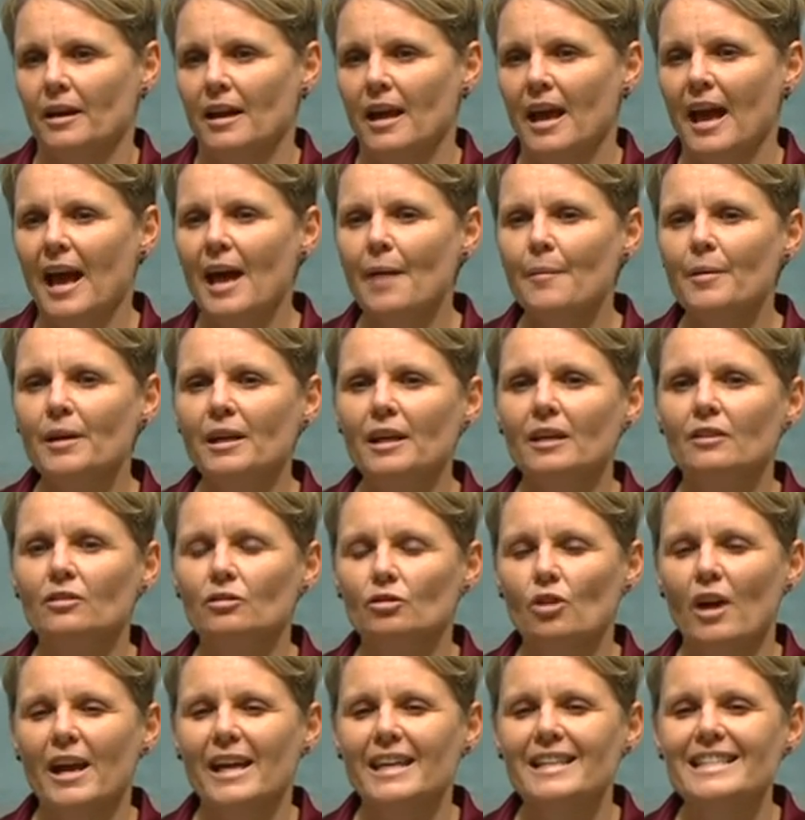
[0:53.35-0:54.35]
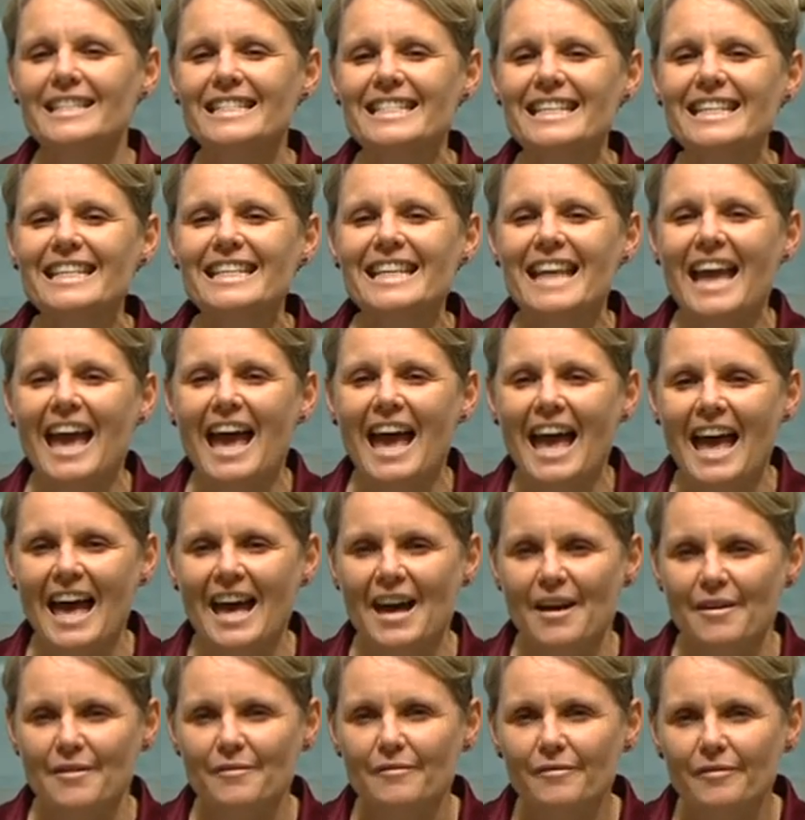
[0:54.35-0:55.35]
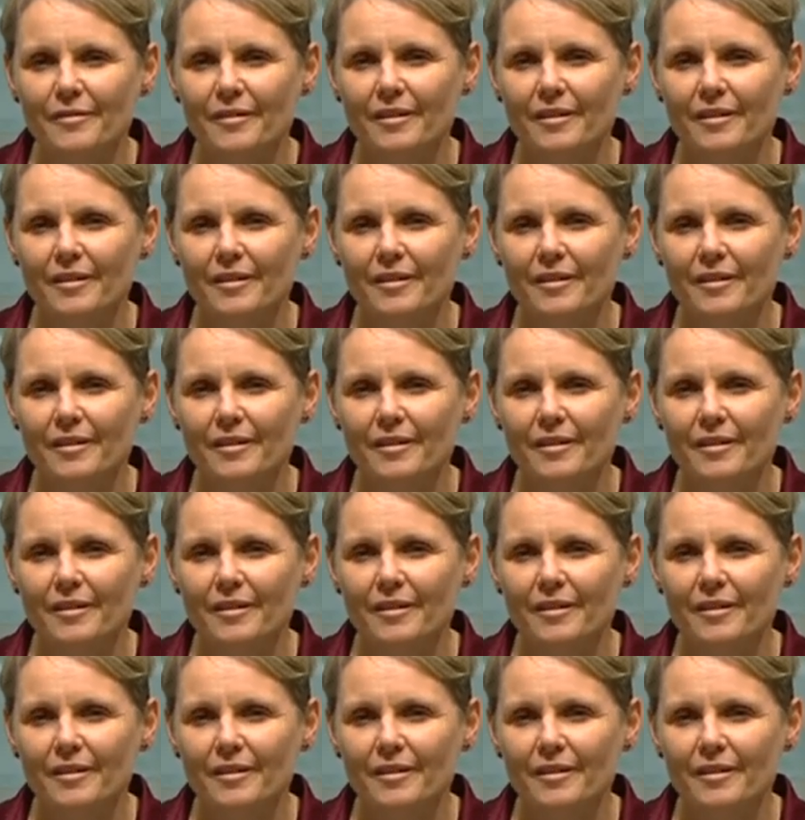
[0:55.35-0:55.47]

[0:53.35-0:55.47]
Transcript: How many Australians didn't have